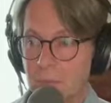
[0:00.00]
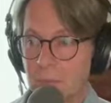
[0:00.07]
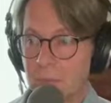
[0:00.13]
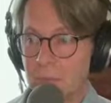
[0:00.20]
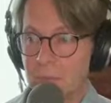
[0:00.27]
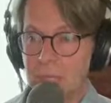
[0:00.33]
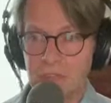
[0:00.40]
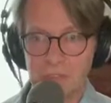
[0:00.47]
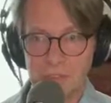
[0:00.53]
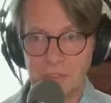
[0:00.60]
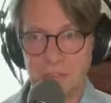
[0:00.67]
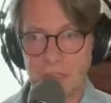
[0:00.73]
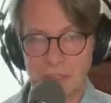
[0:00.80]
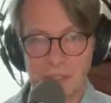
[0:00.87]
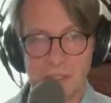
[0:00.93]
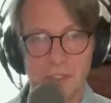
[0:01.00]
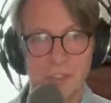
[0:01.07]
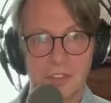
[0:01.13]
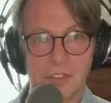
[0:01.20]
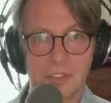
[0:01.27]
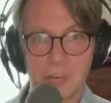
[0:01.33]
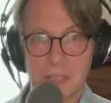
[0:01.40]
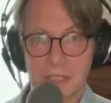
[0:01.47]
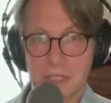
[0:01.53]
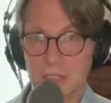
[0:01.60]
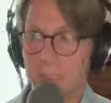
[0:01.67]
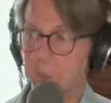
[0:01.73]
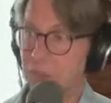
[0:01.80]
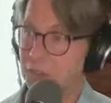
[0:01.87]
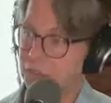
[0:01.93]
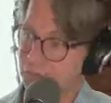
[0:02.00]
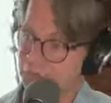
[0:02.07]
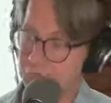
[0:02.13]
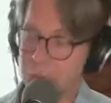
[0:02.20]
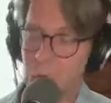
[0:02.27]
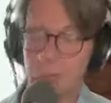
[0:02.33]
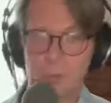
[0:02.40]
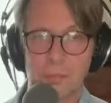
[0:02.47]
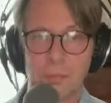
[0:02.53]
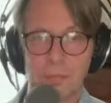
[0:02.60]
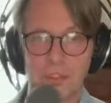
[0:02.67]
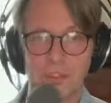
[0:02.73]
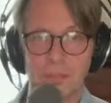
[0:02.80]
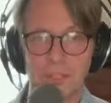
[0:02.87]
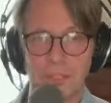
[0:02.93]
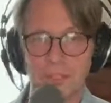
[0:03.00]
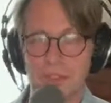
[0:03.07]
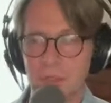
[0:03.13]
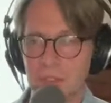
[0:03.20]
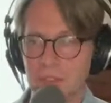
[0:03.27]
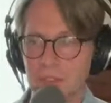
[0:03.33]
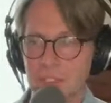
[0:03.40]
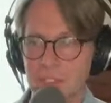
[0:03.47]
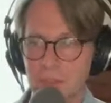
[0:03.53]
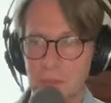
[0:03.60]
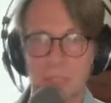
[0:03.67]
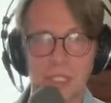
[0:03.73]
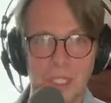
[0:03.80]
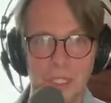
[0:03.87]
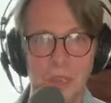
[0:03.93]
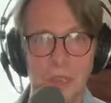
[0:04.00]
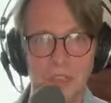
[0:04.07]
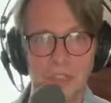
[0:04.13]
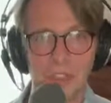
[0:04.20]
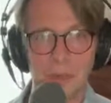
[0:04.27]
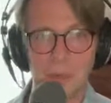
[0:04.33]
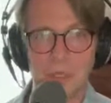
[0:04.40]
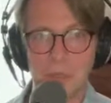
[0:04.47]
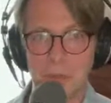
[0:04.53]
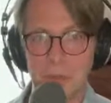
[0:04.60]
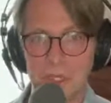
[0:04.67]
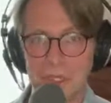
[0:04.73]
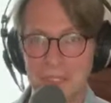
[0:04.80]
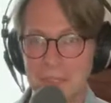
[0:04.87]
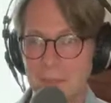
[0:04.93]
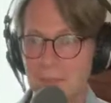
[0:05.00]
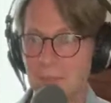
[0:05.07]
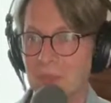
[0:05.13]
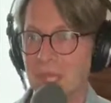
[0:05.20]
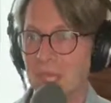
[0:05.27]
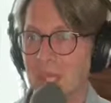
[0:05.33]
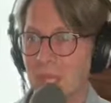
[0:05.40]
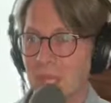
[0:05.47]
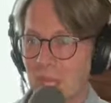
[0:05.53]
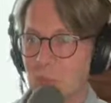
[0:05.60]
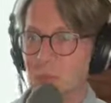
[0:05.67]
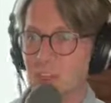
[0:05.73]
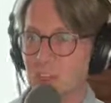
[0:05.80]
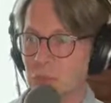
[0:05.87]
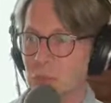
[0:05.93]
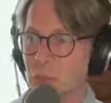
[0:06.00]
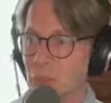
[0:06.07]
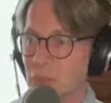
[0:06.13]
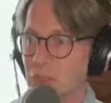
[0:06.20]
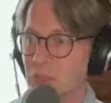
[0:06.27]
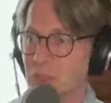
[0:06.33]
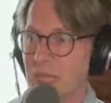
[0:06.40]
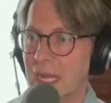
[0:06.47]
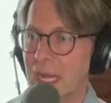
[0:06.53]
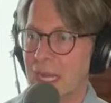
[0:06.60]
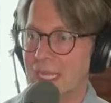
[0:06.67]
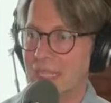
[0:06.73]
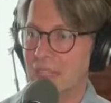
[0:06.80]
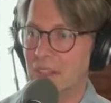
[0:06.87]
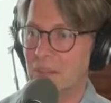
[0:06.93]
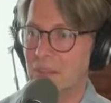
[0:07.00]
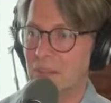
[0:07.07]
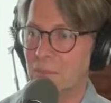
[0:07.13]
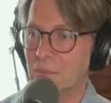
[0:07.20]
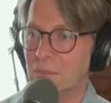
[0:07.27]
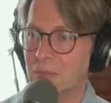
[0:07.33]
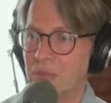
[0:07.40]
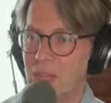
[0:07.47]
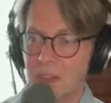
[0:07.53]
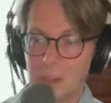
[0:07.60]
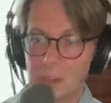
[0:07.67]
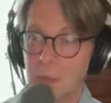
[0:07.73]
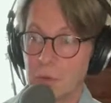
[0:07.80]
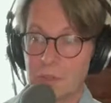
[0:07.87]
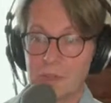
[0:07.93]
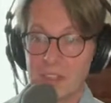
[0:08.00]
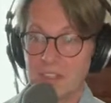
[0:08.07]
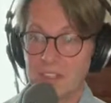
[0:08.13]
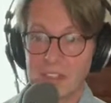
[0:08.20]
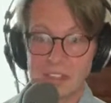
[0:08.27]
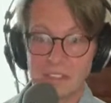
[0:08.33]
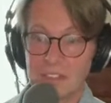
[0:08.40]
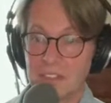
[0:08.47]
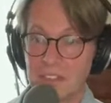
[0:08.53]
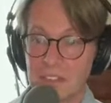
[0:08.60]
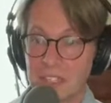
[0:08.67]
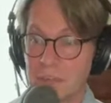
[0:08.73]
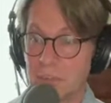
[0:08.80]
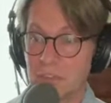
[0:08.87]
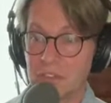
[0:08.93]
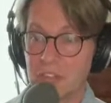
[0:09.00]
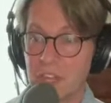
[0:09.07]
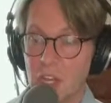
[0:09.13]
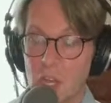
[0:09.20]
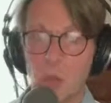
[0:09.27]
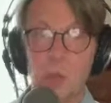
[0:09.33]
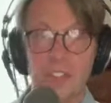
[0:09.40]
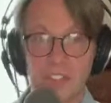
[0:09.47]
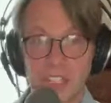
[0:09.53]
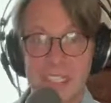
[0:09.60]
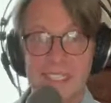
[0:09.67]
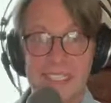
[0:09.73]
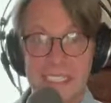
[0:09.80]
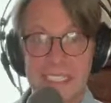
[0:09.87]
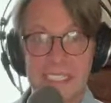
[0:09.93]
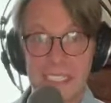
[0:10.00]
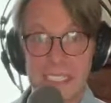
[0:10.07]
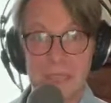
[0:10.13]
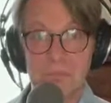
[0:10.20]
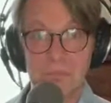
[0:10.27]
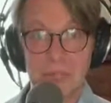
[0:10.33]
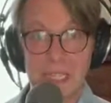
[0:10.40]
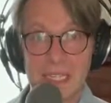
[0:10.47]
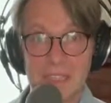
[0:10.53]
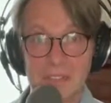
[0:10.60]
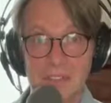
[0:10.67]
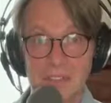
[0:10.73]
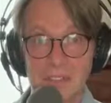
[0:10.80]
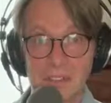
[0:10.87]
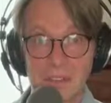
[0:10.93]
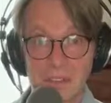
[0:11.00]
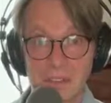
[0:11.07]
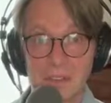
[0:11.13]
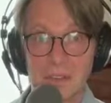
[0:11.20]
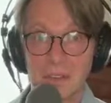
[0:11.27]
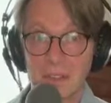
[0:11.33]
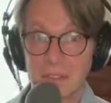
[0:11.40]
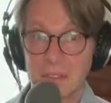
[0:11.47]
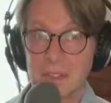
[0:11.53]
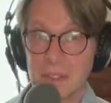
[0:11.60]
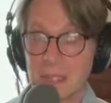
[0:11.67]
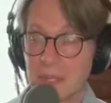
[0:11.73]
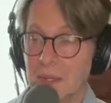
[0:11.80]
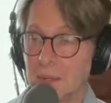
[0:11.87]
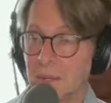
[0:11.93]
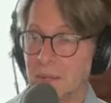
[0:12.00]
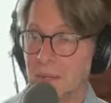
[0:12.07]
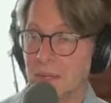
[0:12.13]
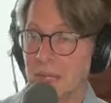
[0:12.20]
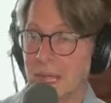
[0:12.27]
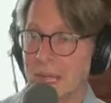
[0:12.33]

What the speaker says: Best of luck to England. Of course, best of luck to Italy as well. I hope it's going to be a great game. I'm sure it will. And they're both fantastic teams. Hope it's a clean game, lads. Both